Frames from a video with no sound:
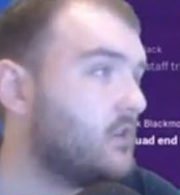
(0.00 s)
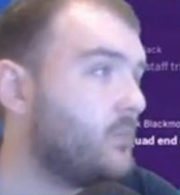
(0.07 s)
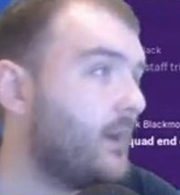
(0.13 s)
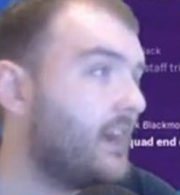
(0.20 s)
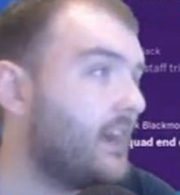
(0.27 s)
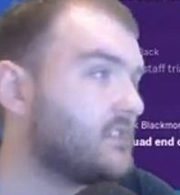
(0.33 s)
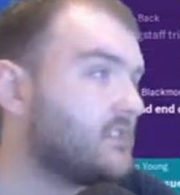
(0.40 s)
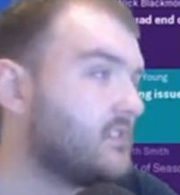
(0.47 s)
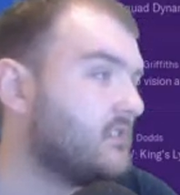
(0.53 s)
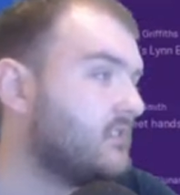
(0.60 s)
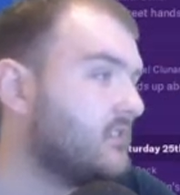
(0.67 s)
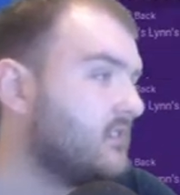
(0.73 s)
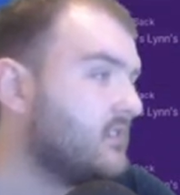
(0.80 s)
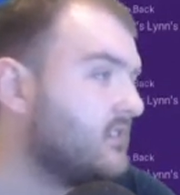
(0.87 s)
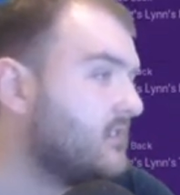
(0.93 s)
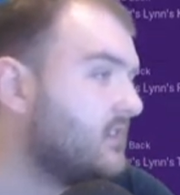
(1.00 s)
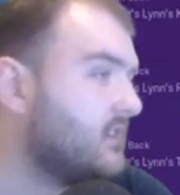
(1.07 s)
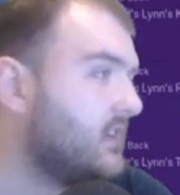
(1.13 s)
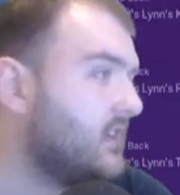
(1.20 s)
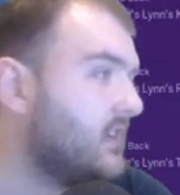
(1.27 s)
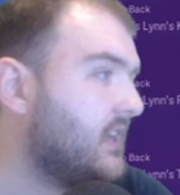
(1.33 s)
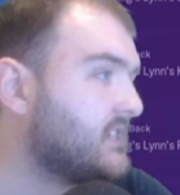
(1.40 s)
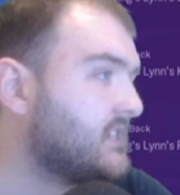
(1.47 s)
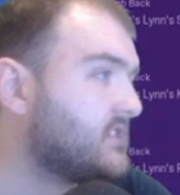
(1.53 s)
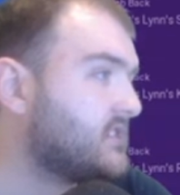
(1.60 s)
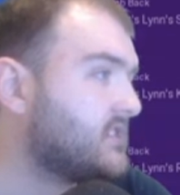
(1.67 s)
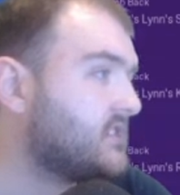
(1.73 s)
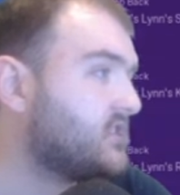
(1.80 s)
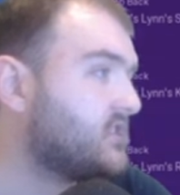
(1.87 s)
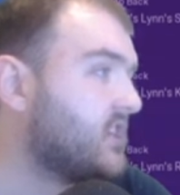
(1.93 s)
bad. Let's
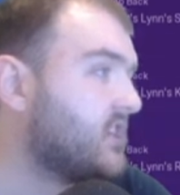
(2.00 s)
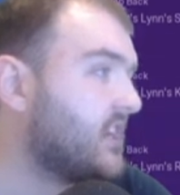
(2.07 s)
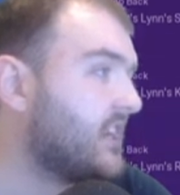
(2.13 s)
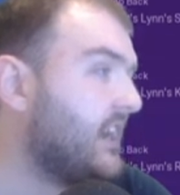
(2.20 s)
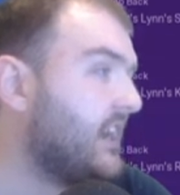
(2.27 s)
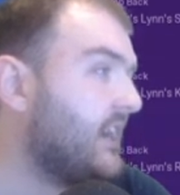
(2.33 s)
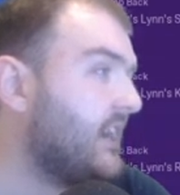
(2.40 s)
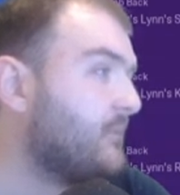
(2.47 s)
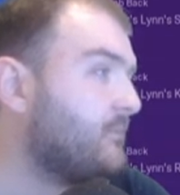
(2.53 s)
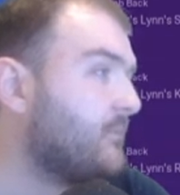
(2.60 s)
just check that.